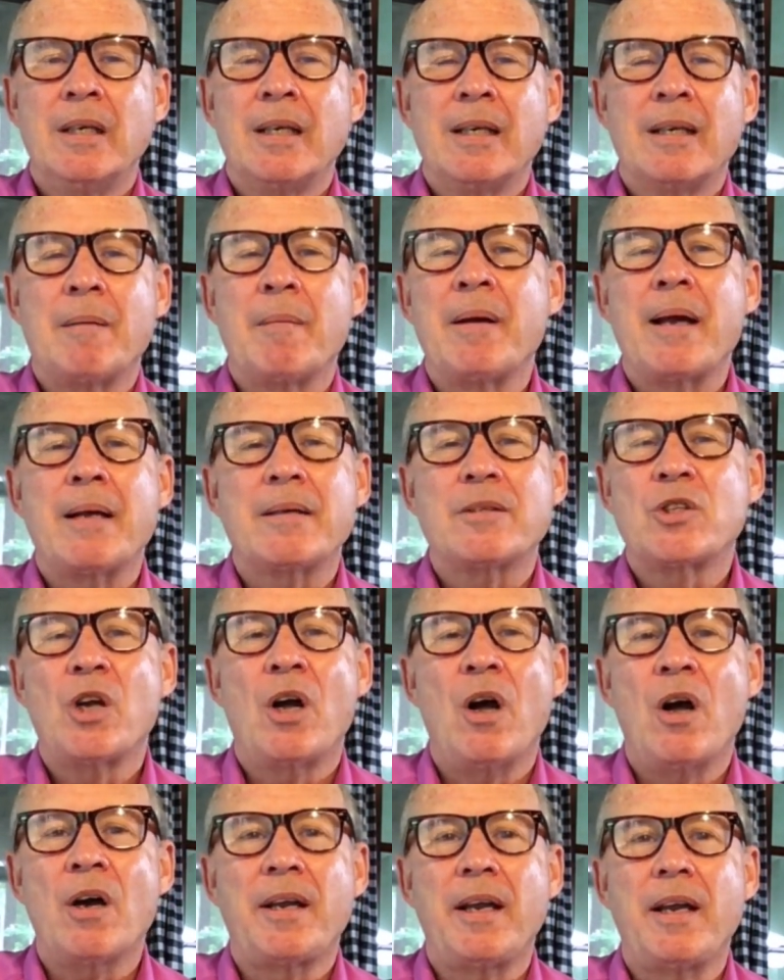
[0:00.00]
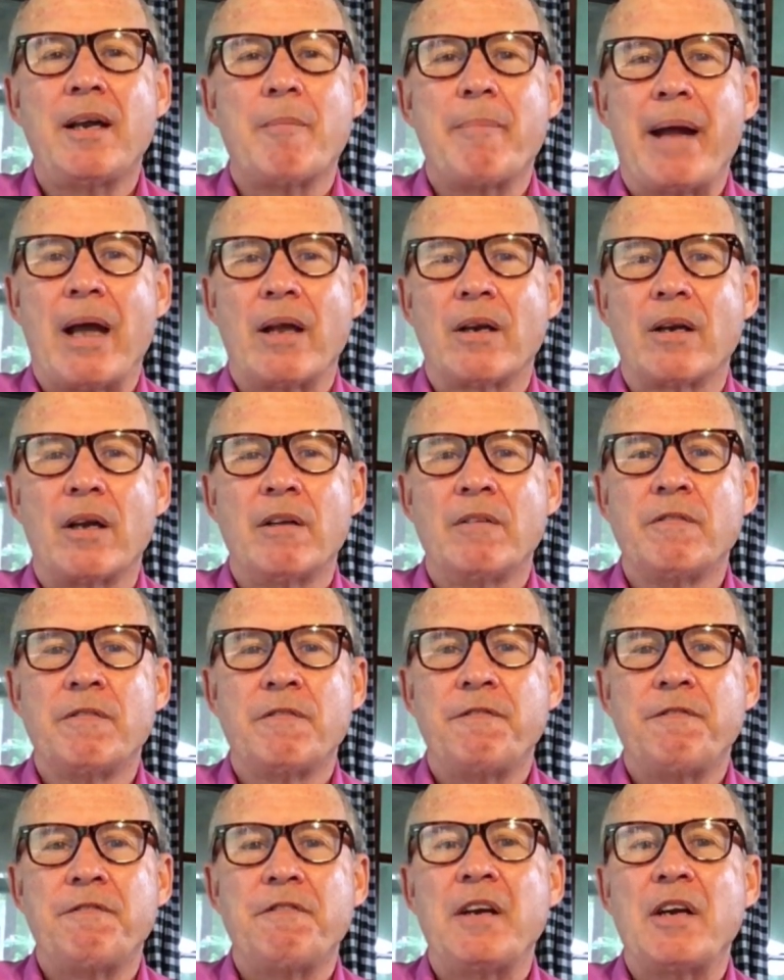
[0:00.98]
Now, I'm not talking about
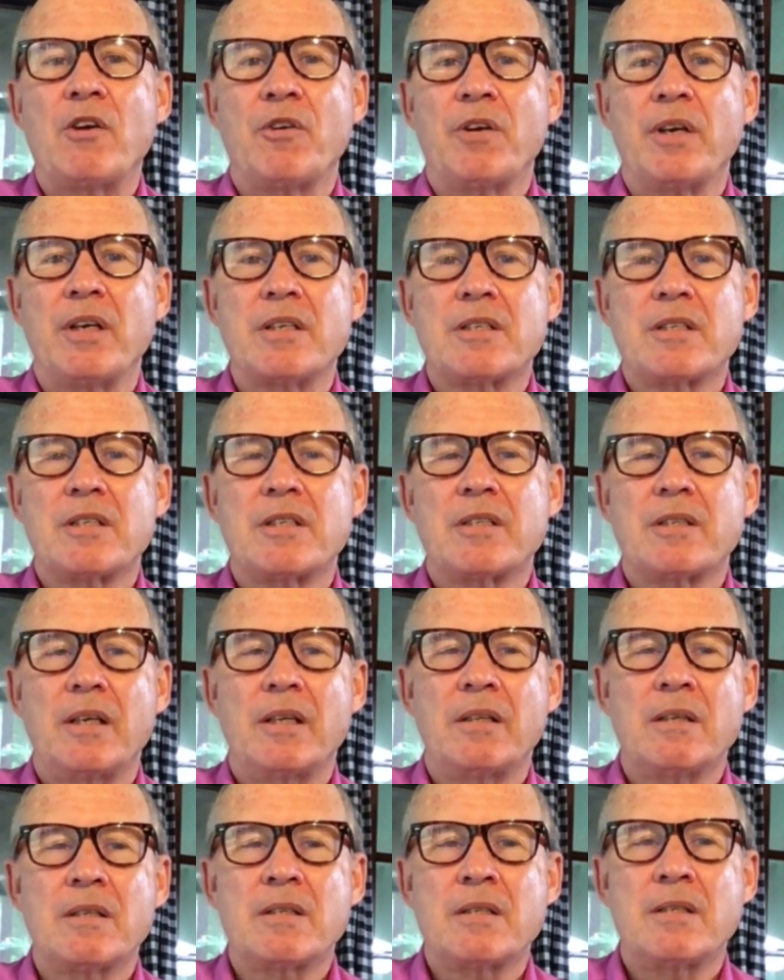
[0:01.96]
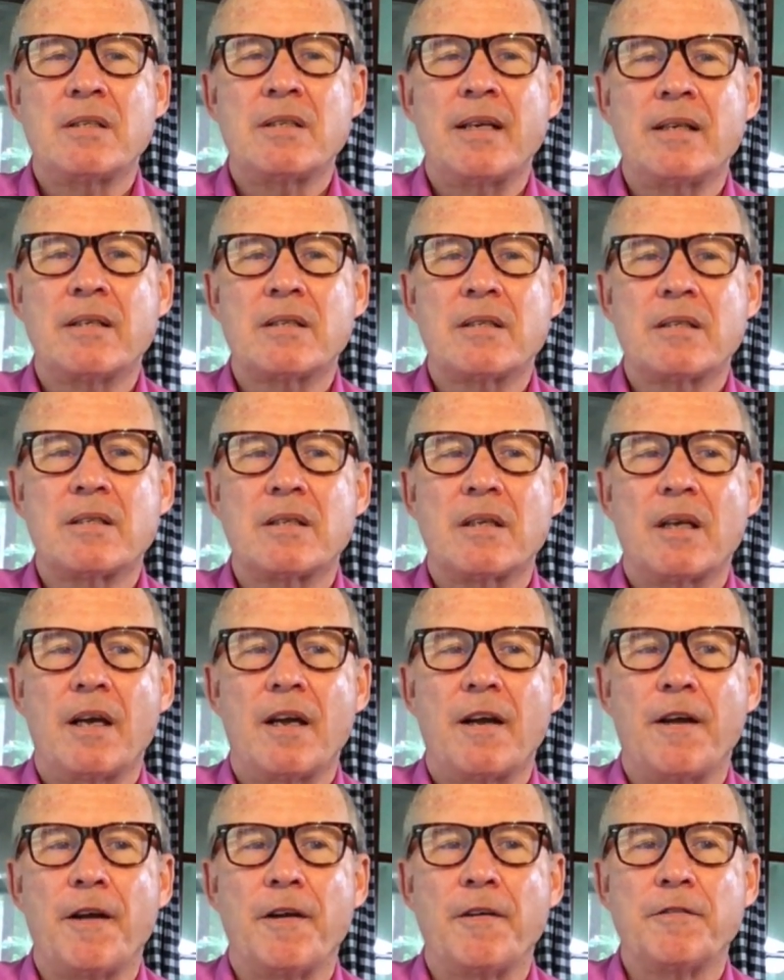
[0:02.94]
unfairness in the sense
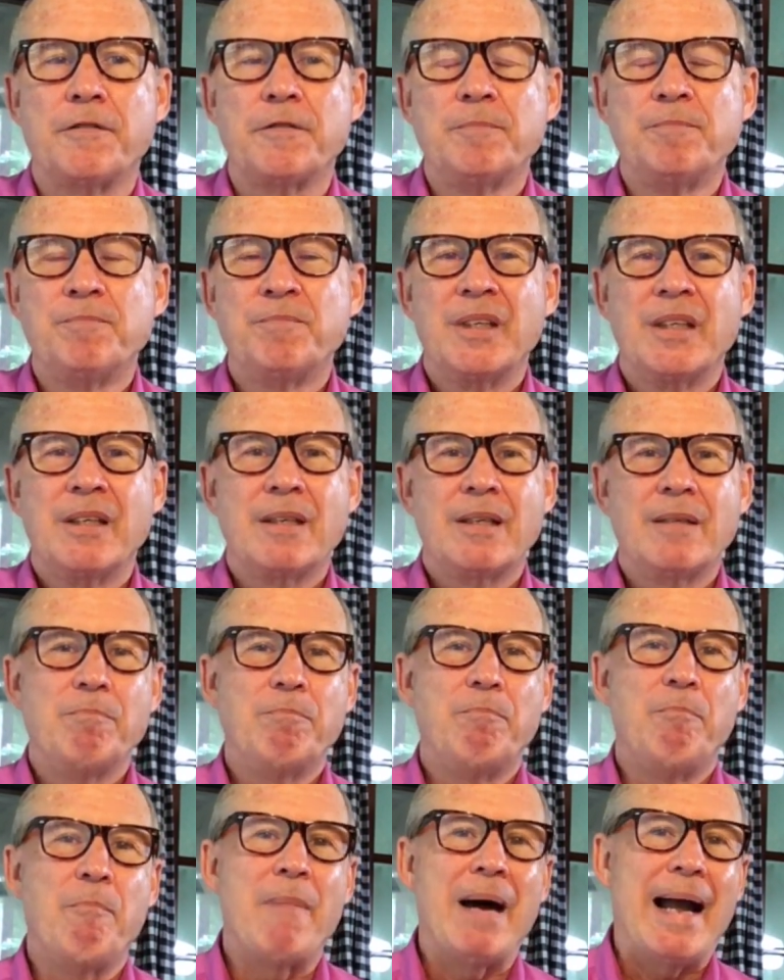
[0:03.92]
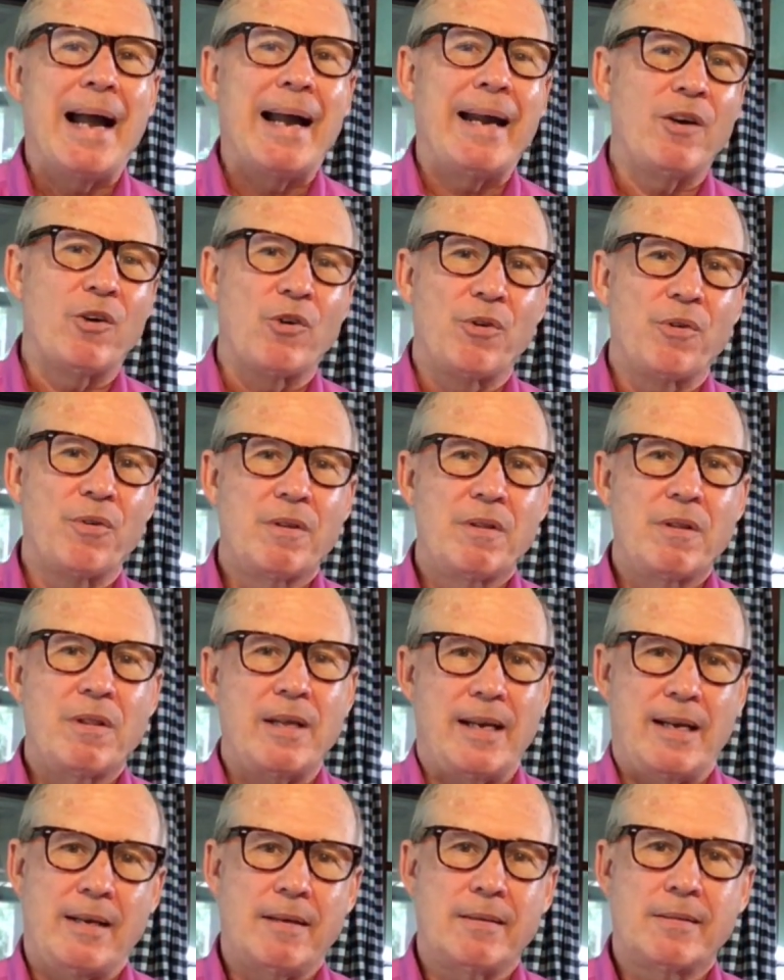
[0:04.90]
of minor
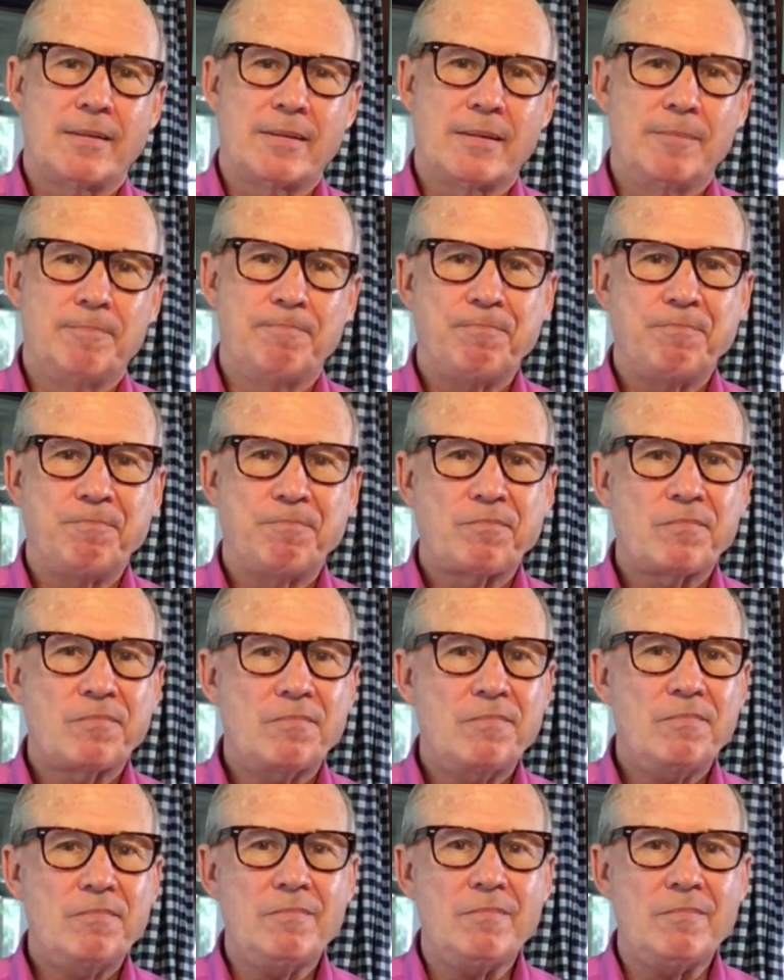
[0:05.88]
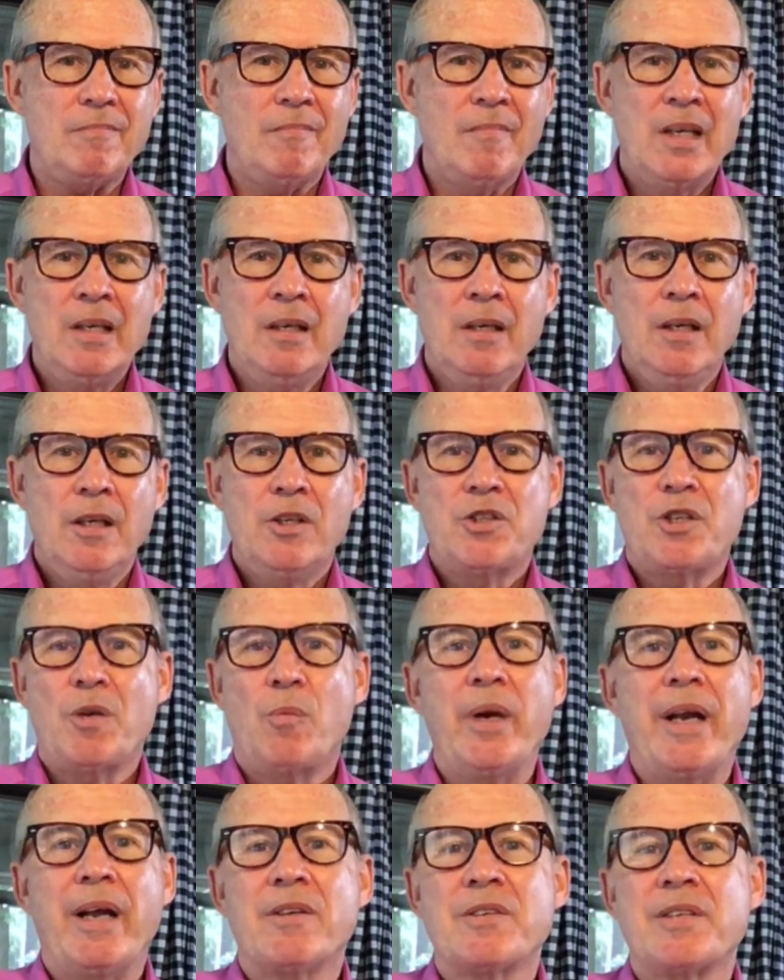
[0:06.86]
things
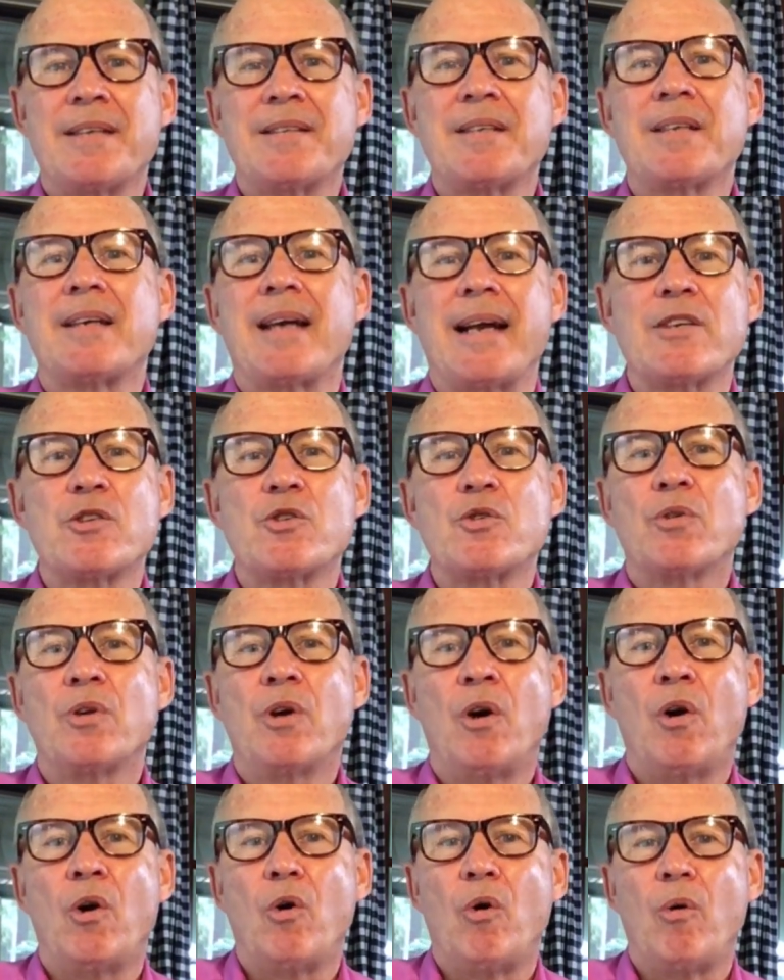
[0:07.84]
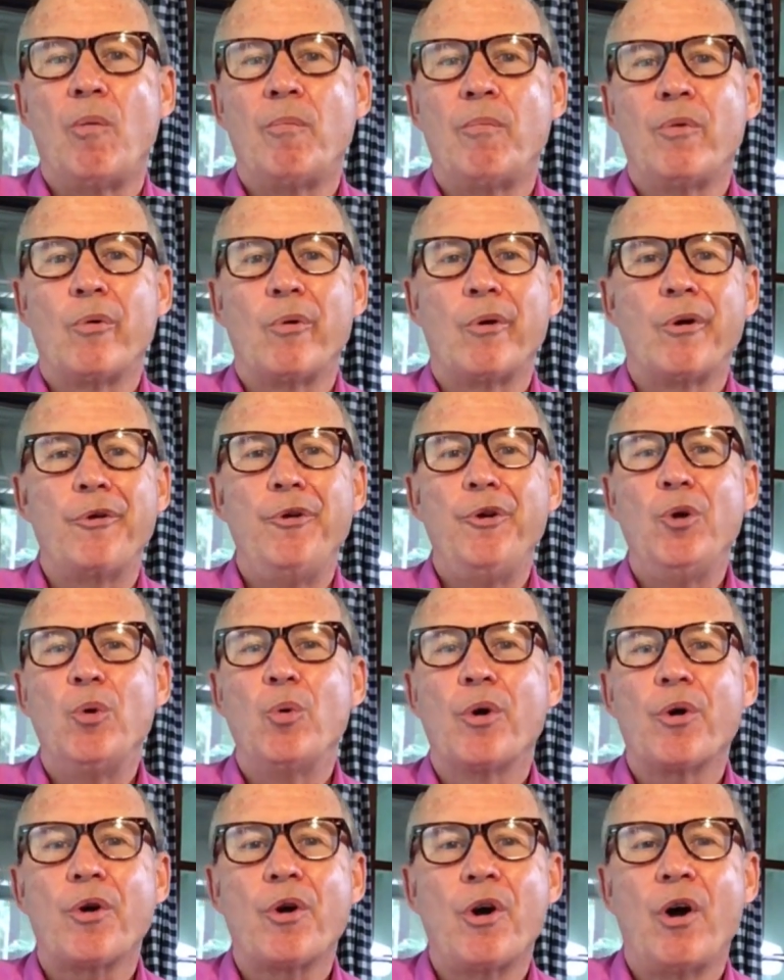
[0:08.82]
someone else has a nicer home or a
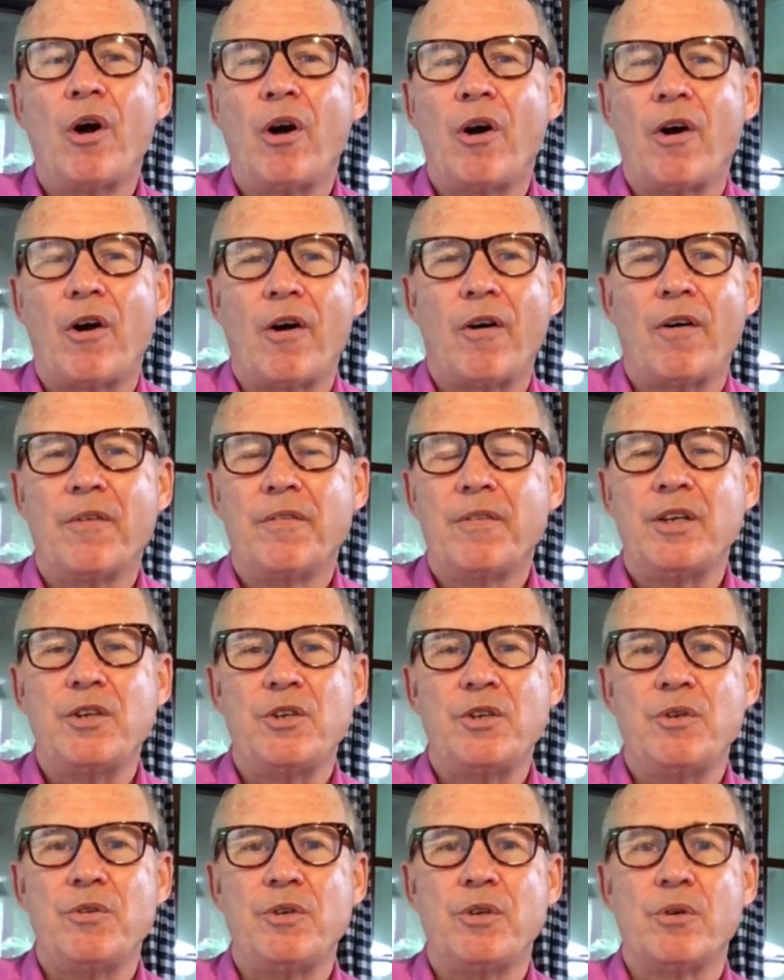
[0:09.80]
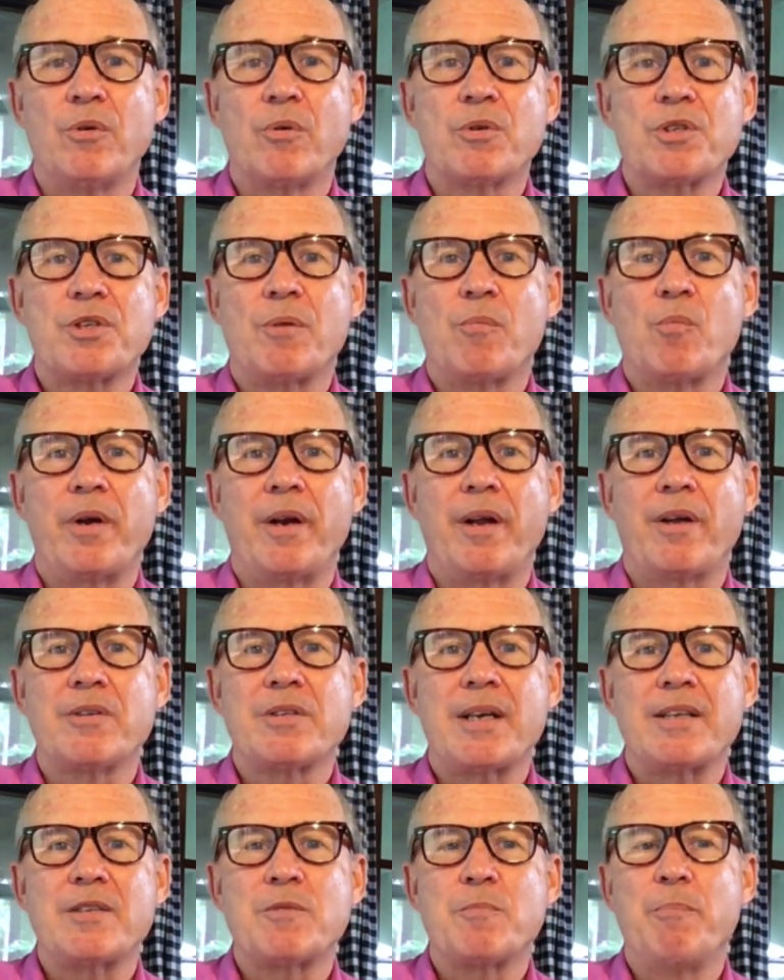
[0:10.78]
newer car than you do, or someone else
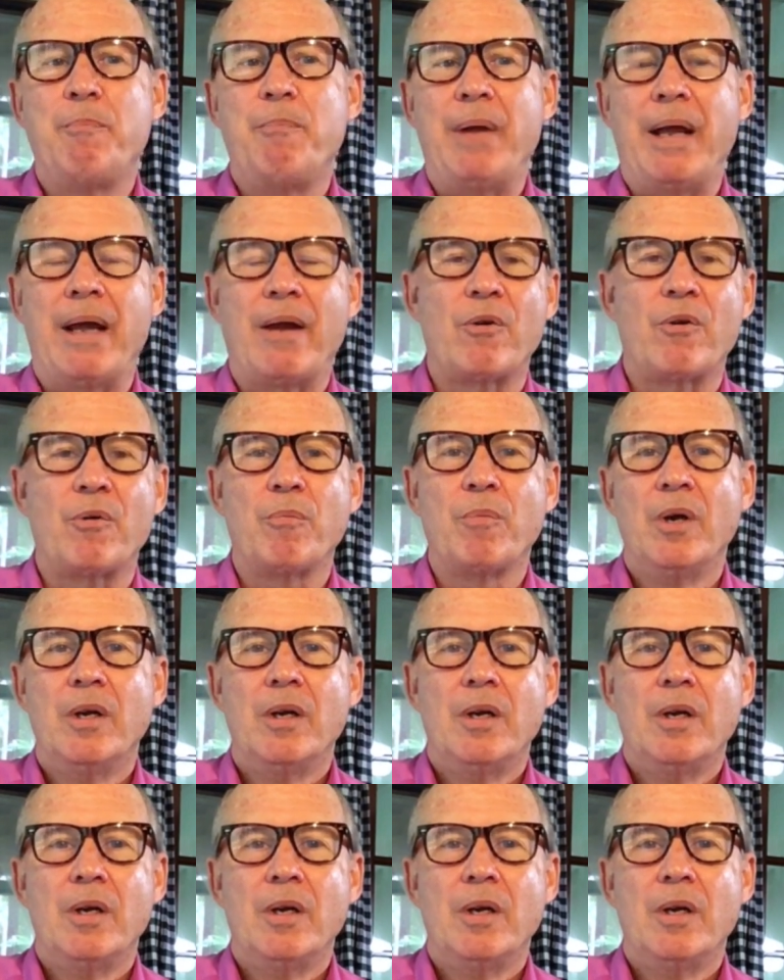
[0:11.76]
has better